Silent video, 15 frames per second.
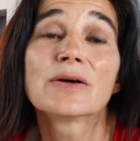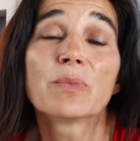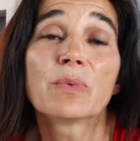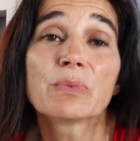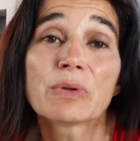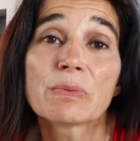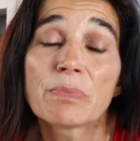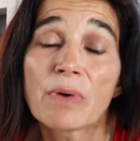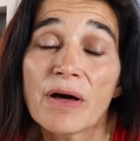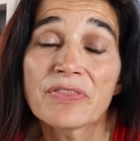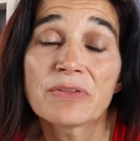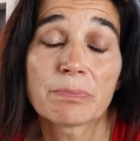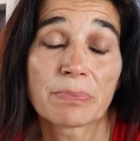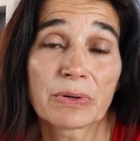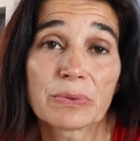When we bought
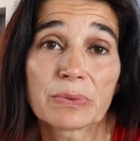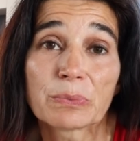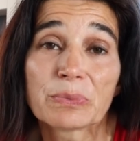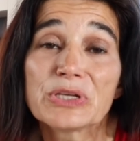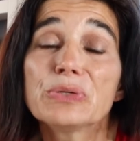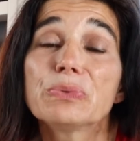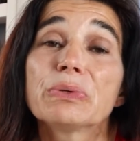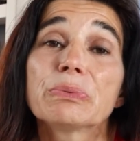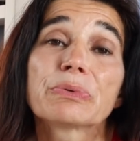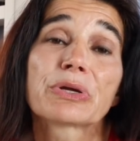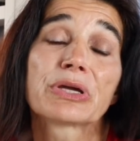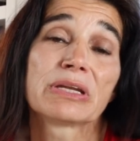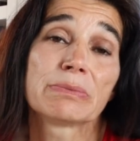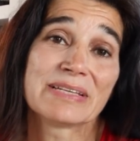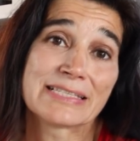the boat, we knew we were
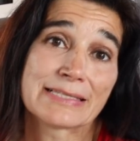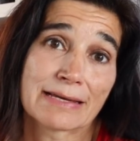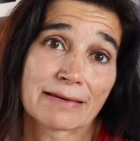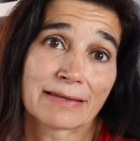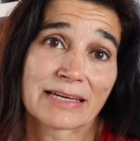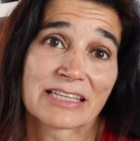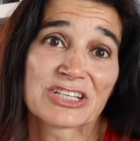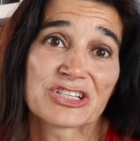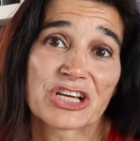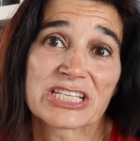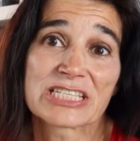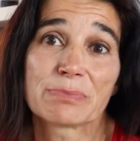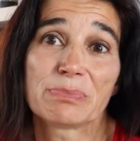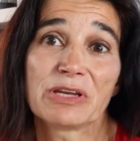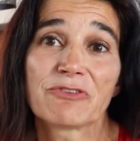going to be sailing in the
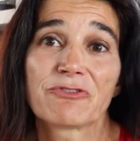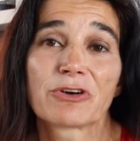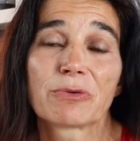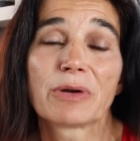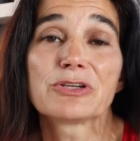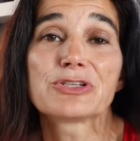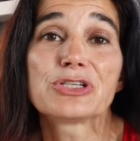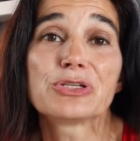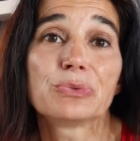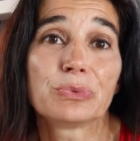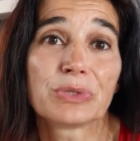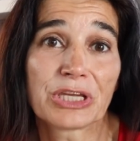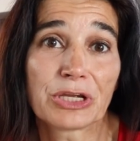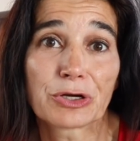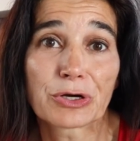Chesapeake for about 2
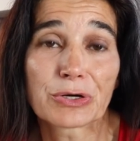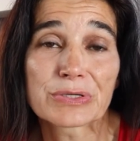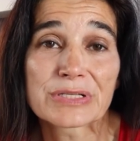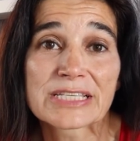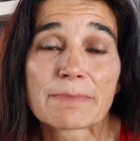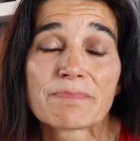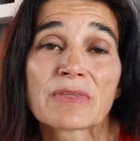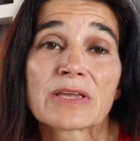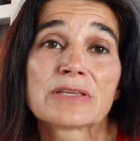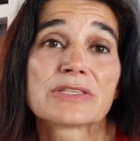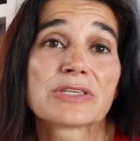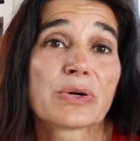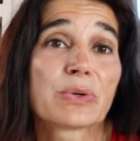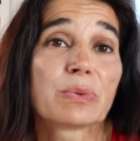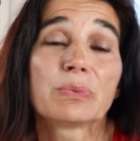years,
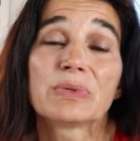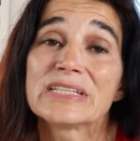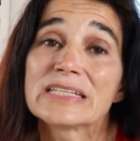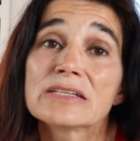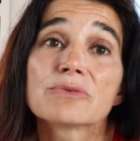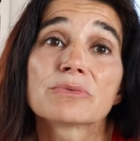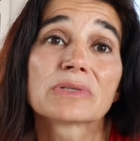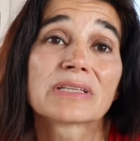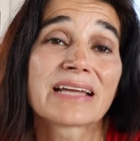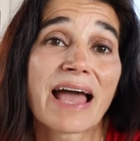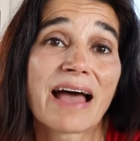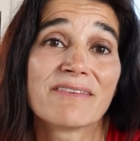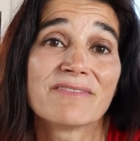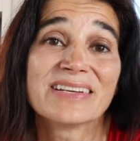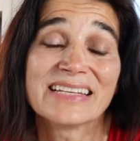so we didn't really
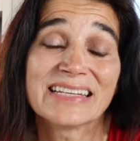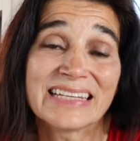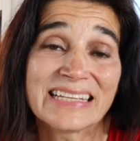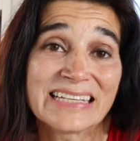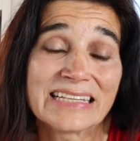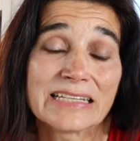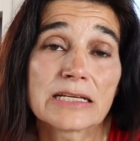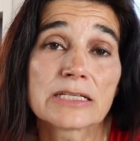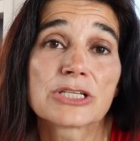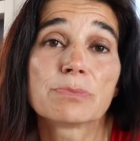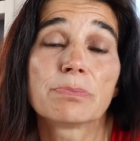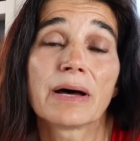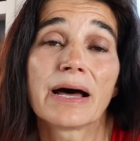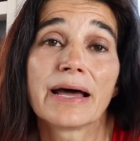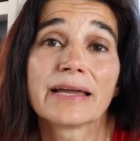have a need to
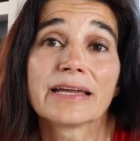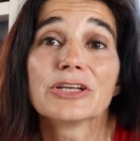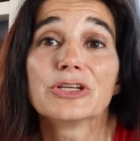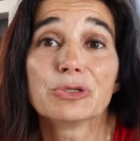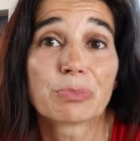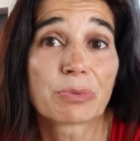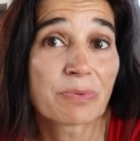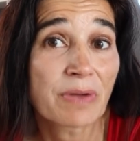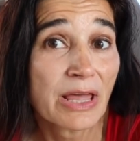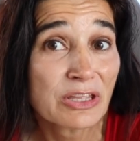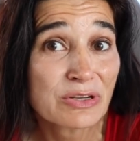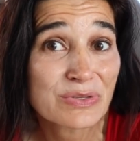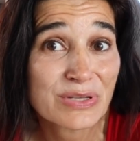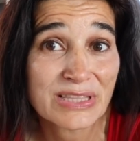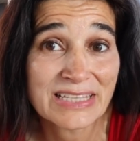buy new
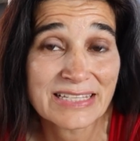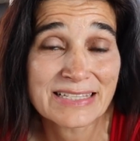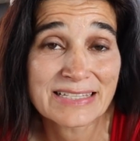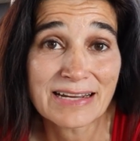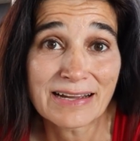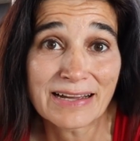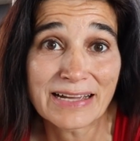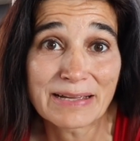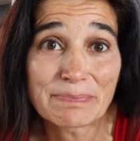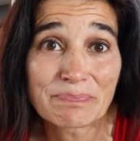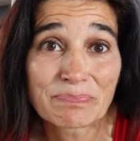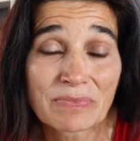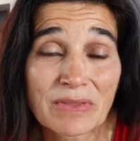propellers at this time.